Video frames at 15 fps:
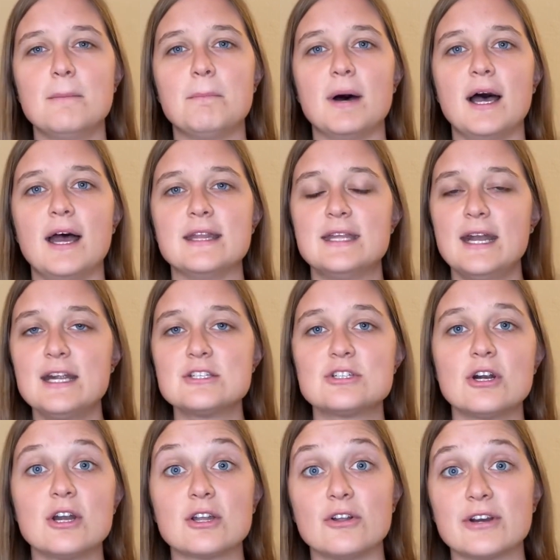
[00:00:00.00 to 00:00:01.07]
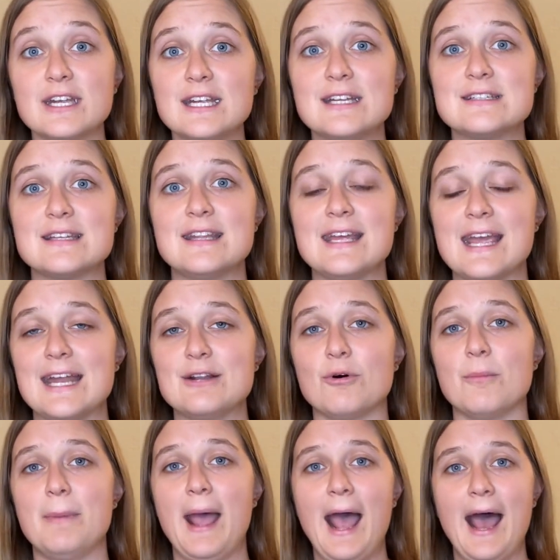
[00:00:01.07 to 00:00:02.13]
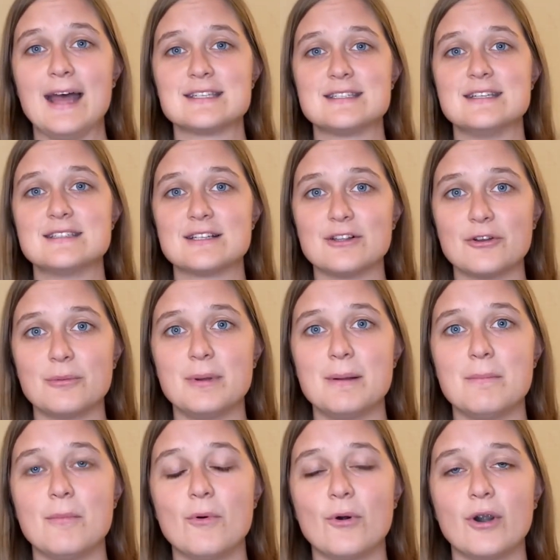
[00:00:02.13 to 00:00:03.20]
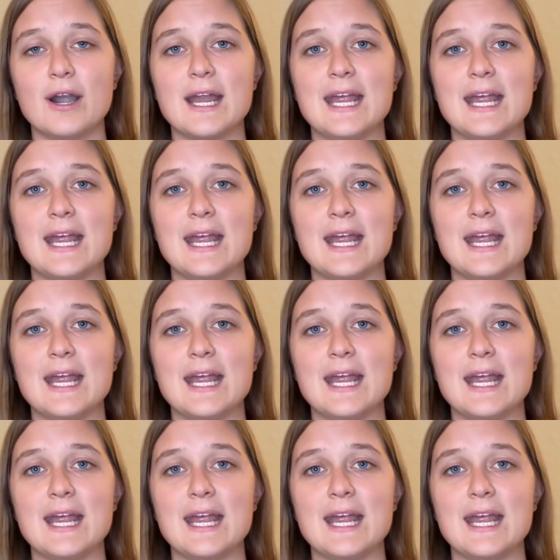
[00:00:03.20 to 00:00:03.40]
but then I started looking into the annual passes a little bit more,